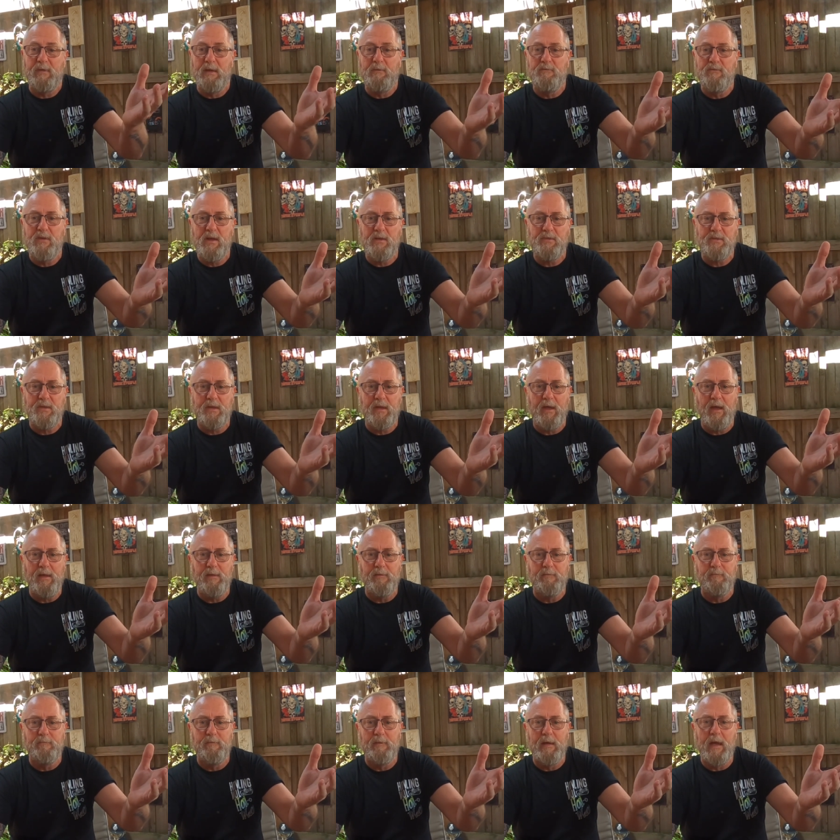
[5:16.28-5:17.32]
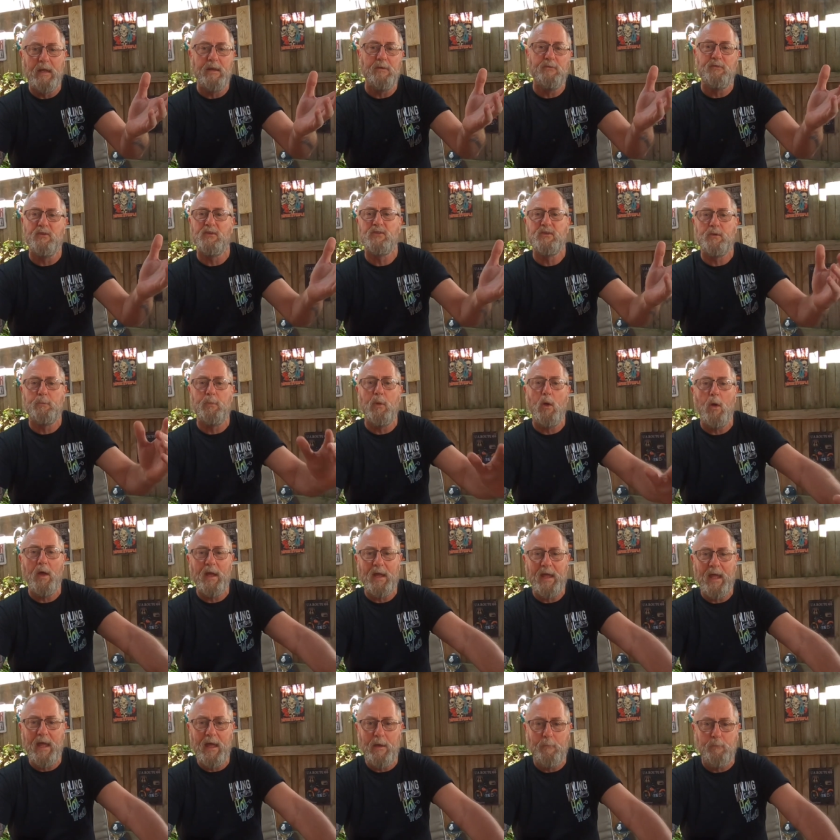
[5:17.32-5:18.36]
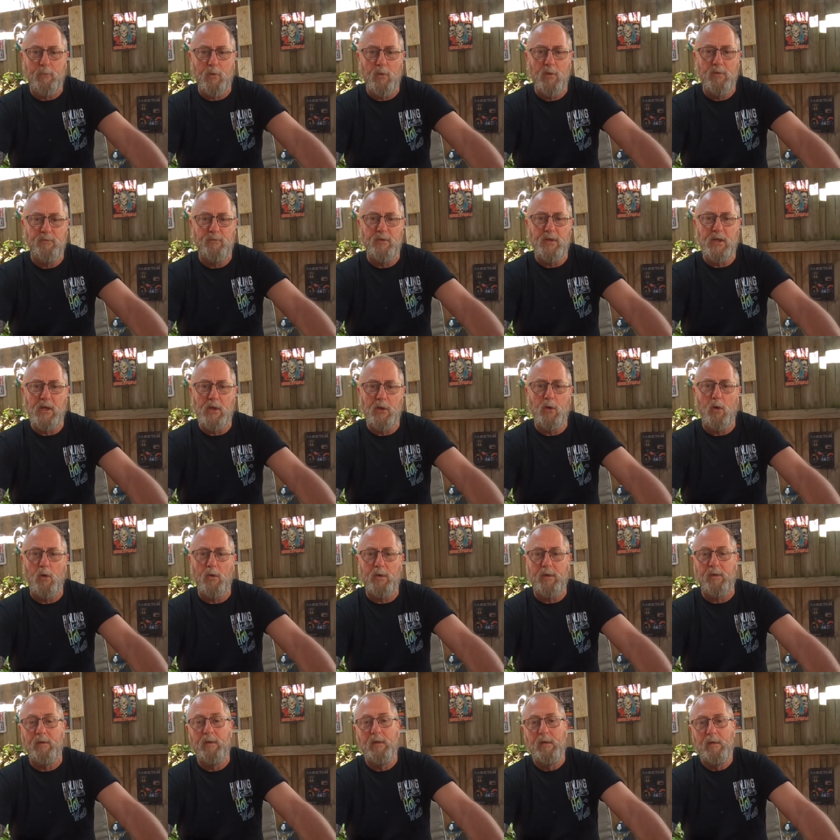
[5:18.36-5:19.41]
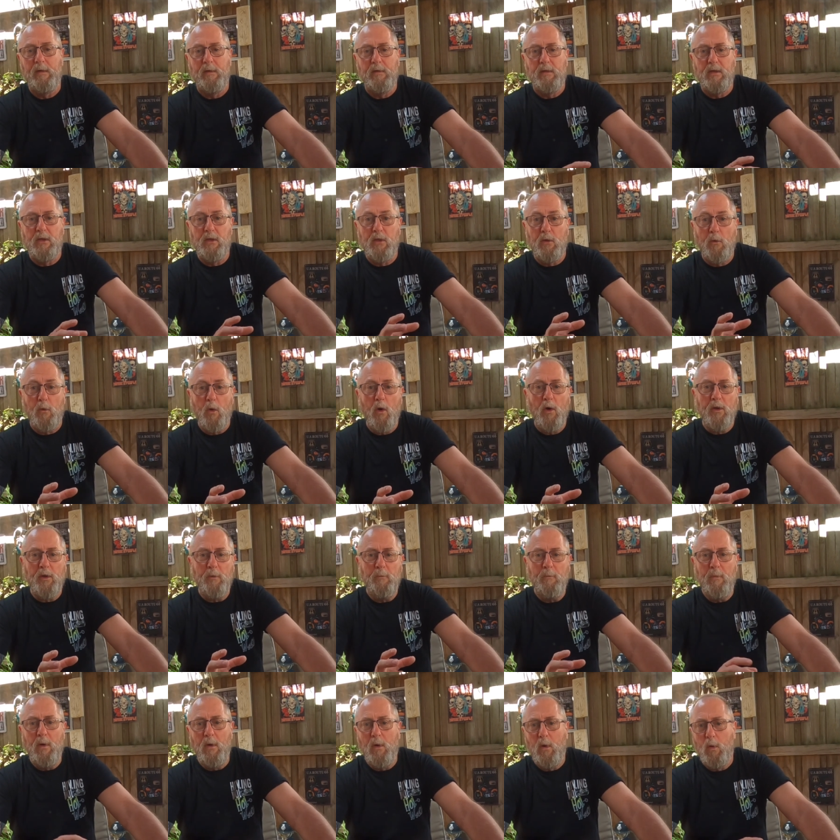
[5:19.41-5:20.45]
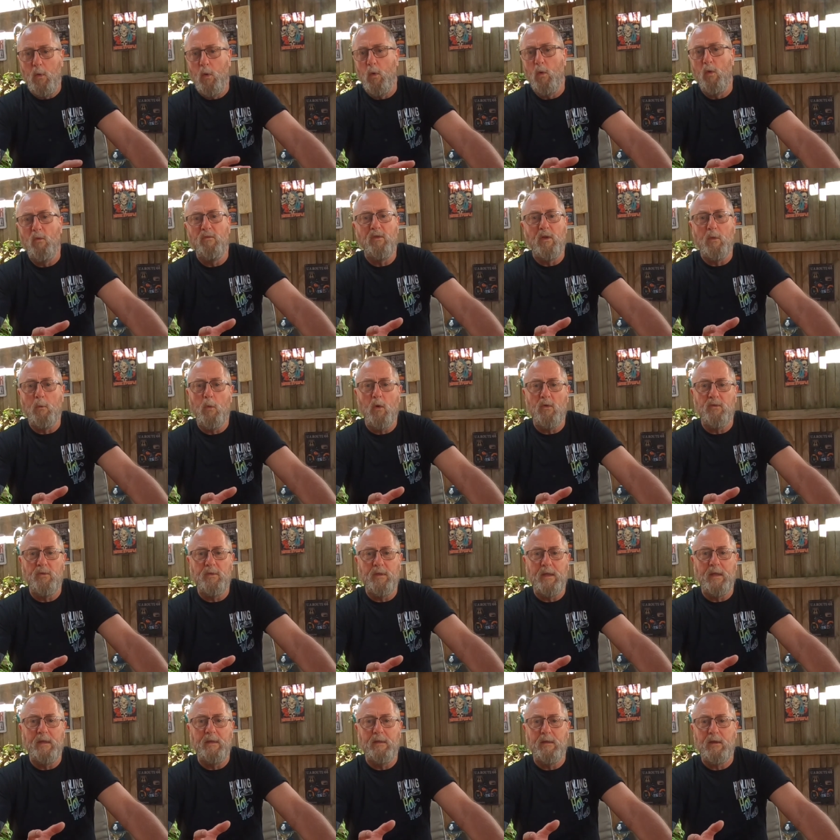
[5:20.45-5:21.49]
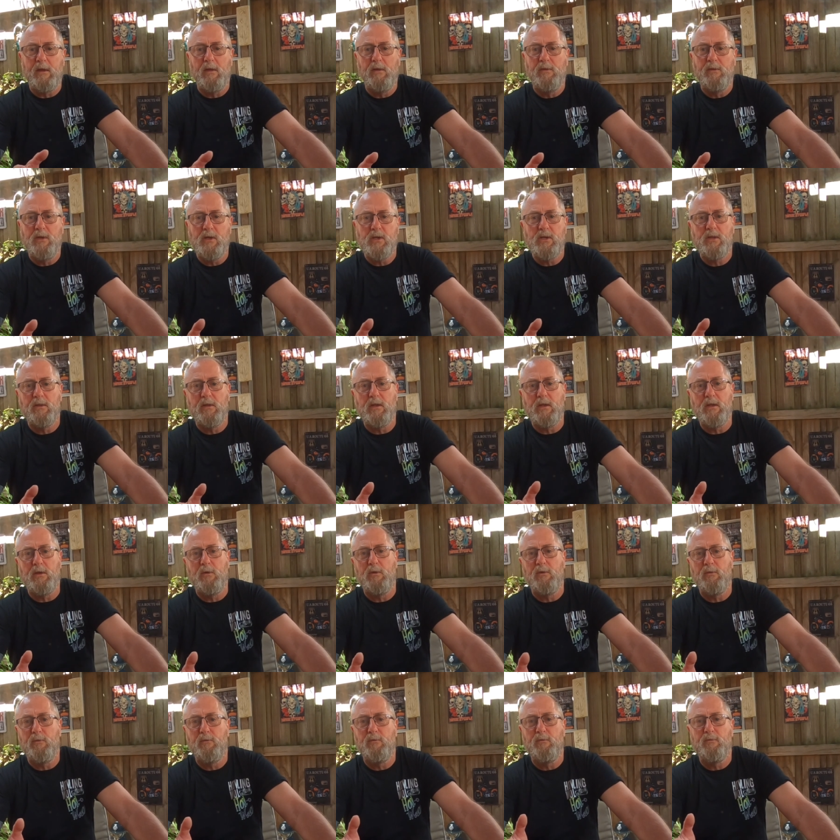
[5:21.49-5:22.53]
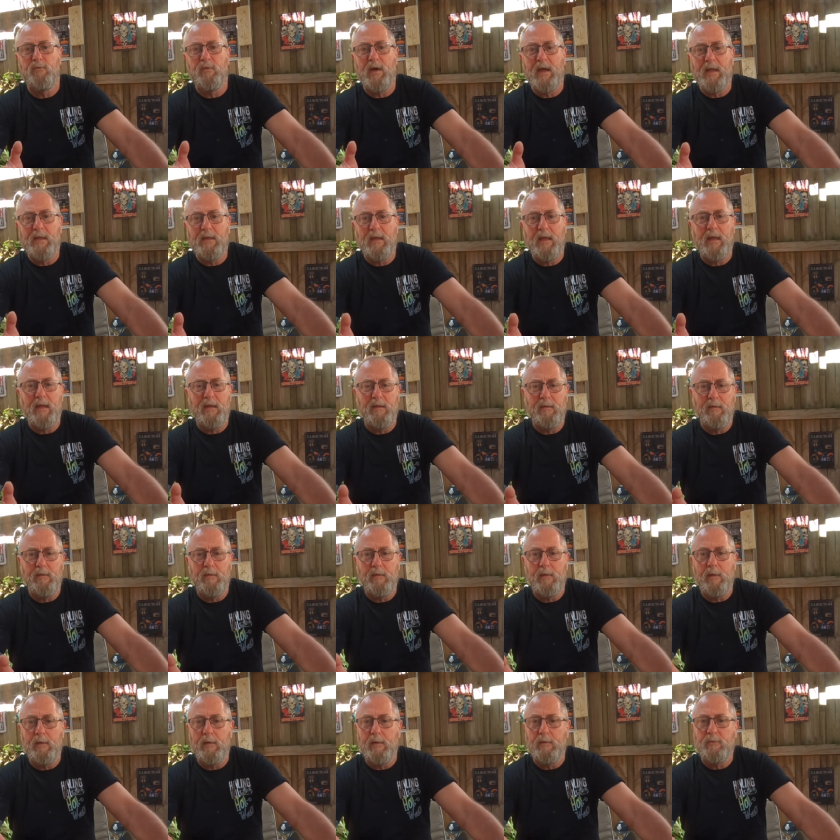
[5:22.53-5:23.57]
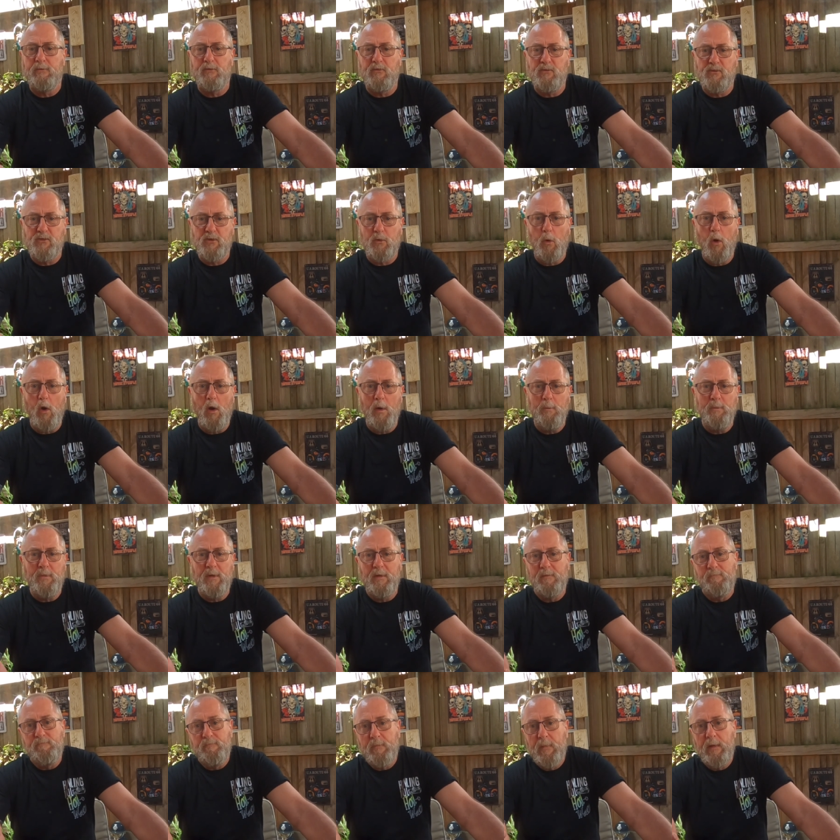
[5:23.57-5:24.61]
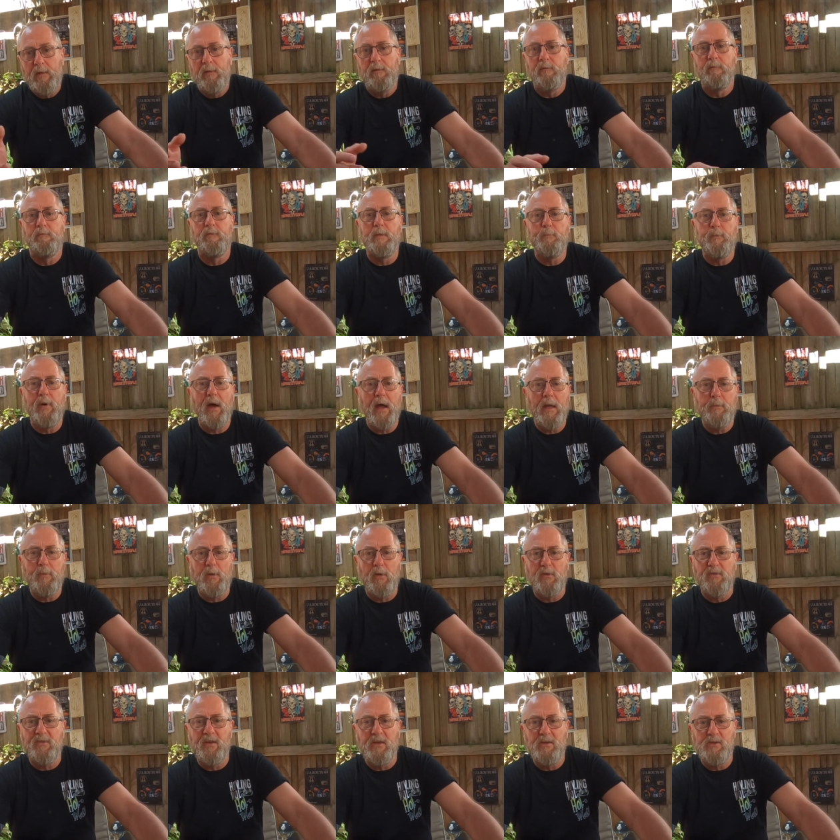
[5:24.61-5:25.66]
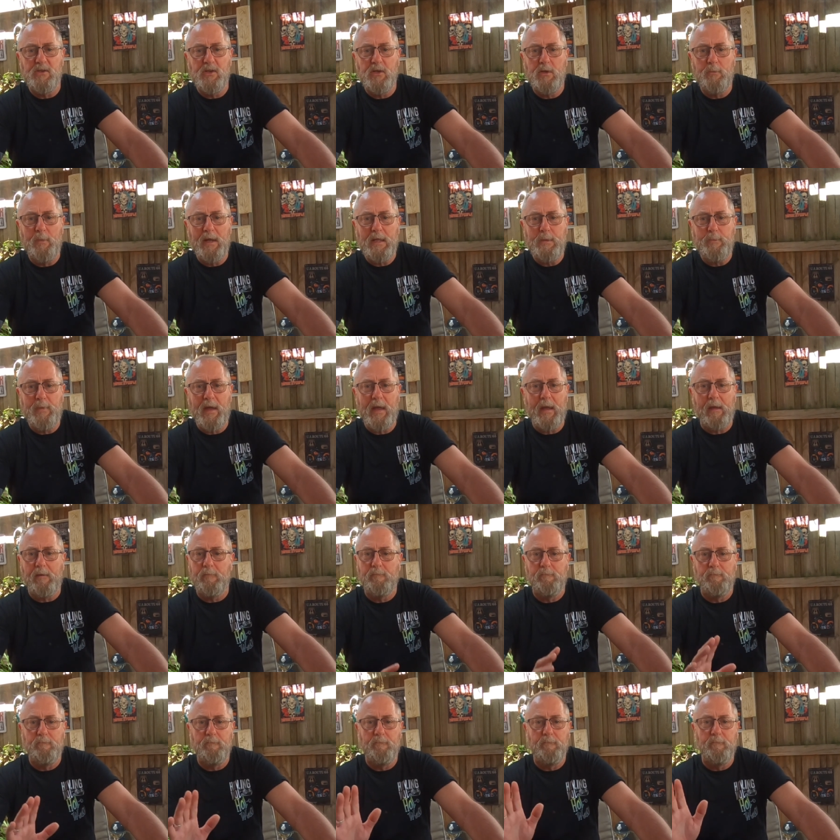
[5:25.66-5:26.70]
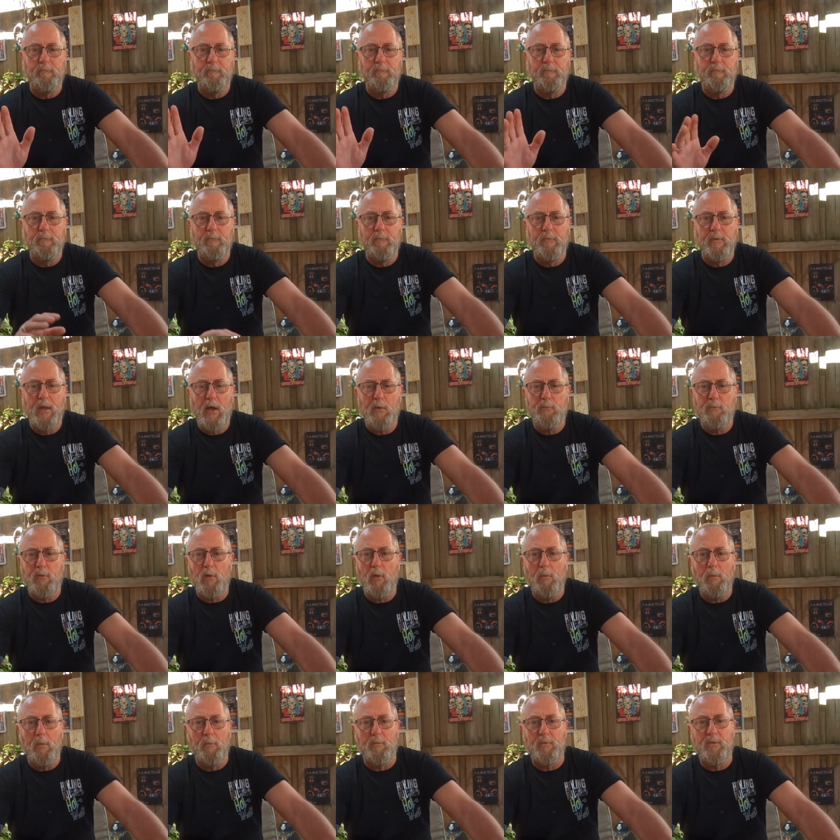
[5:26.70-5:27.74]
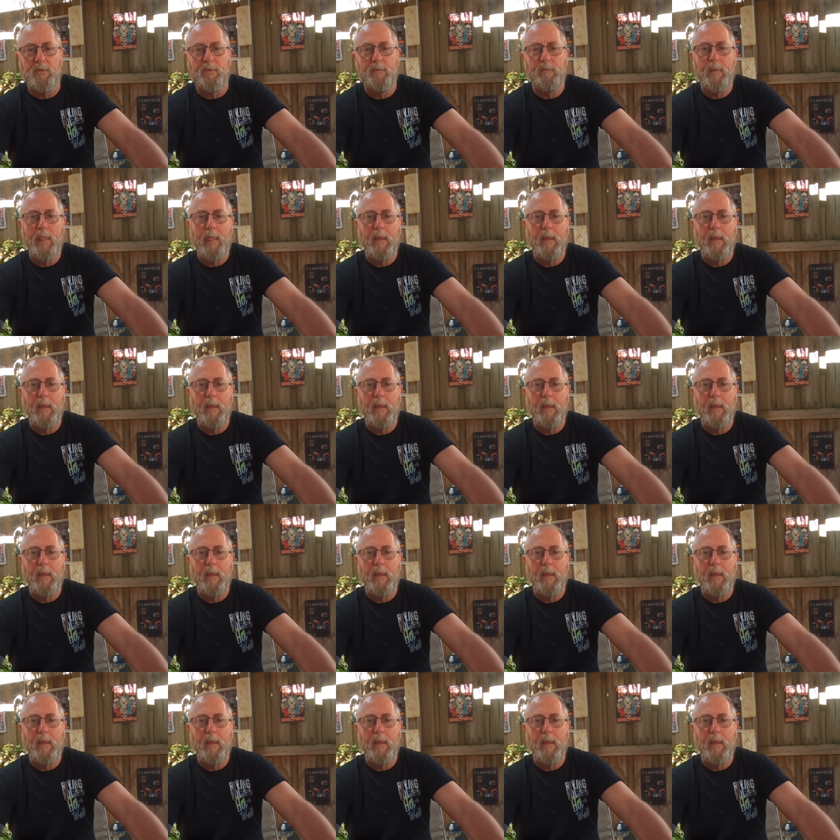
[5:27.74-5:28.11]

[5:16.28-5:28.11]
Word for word: investigate, and if the supplier can't prove that you got your item or that it wasn't in the condition that you they described, then PayPal sends you your money back. No problems.